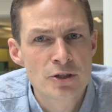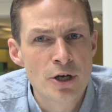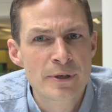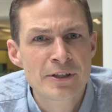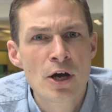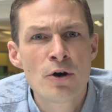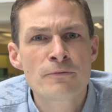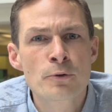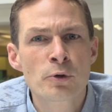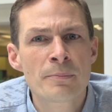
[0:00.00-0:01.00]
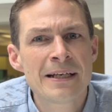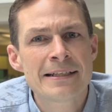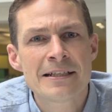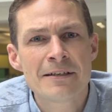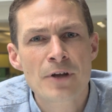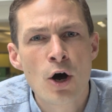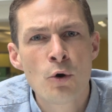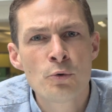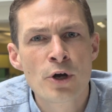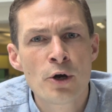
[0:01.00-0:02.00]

showing the overall ability of the whole